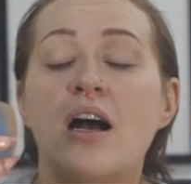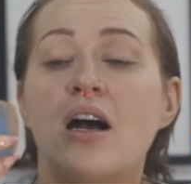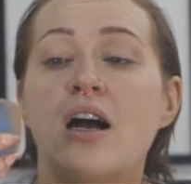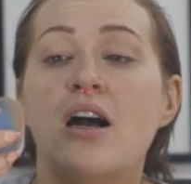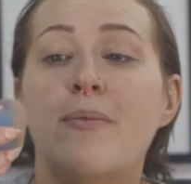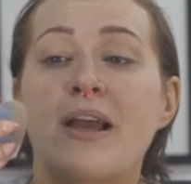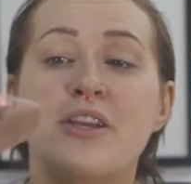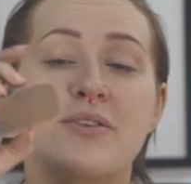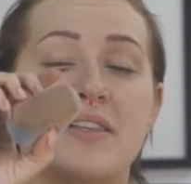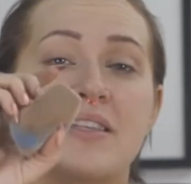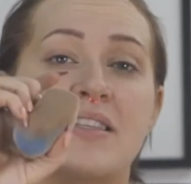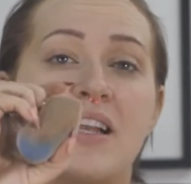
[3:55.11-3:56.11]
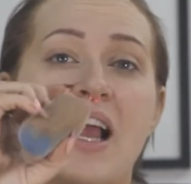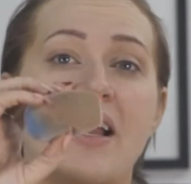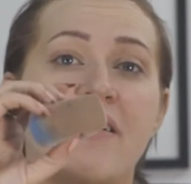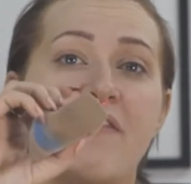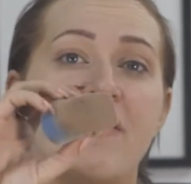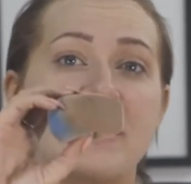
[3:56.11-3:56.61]
Um, I use this to
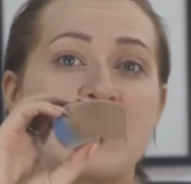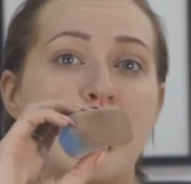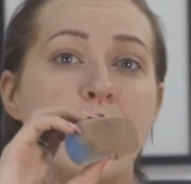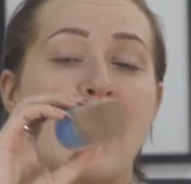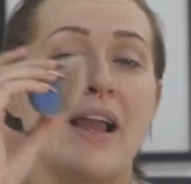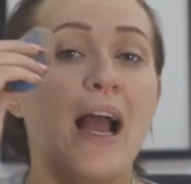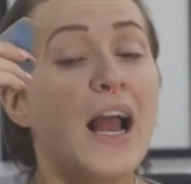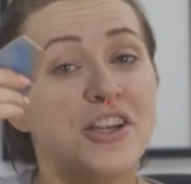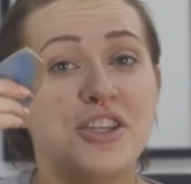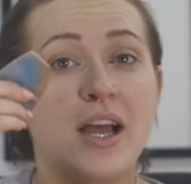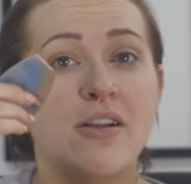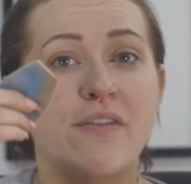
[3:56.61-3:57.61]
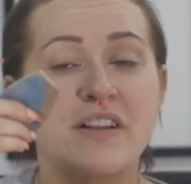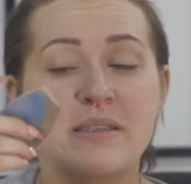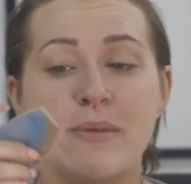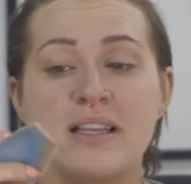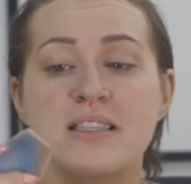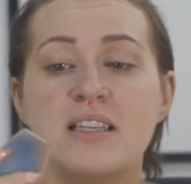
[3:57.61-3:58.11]
kind of fix up my eyeshadow if
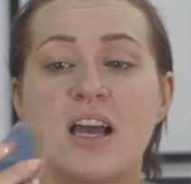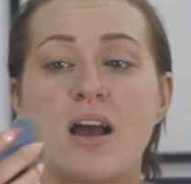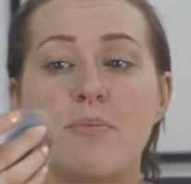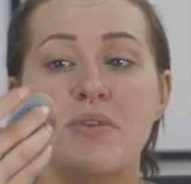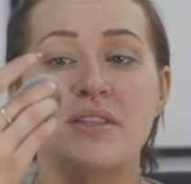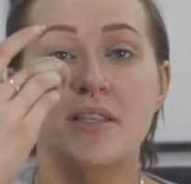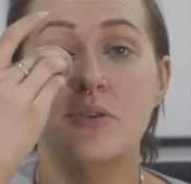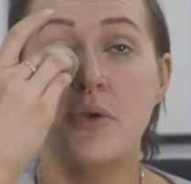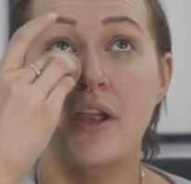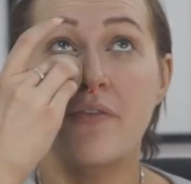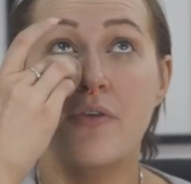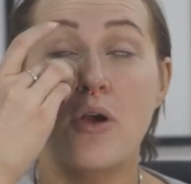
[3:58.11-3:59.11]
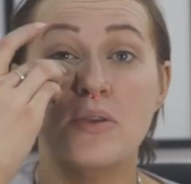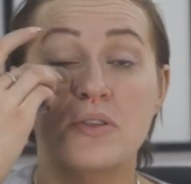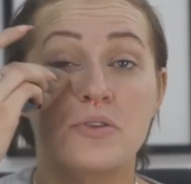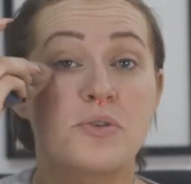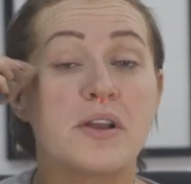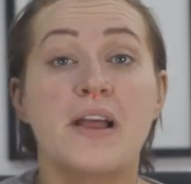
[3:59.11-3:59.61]
it's messed up. This is great for
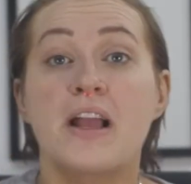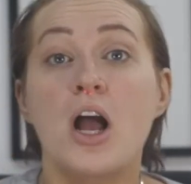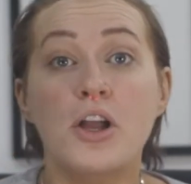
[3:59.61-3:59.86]
also doing like